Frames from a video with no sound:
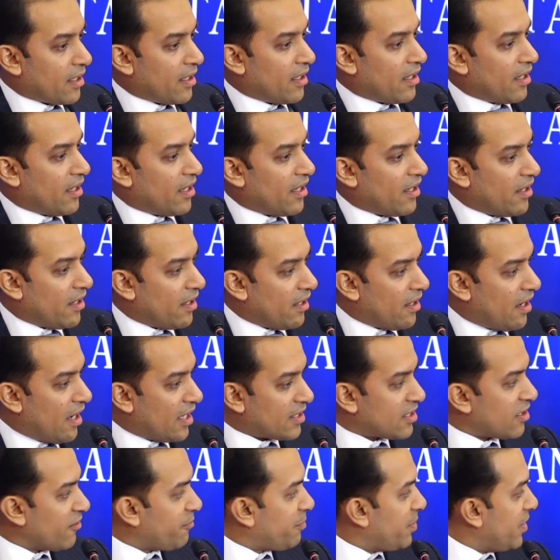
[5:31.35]

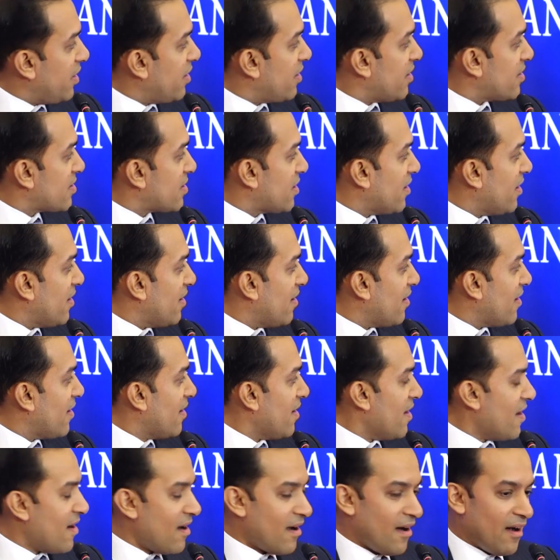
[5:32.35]
Asif Peer is
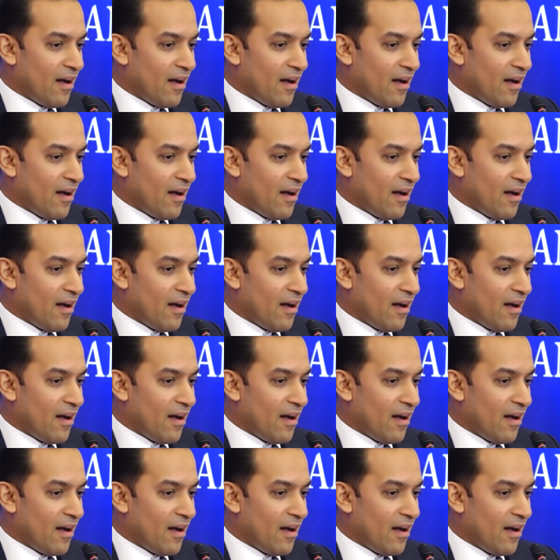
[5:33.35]
here,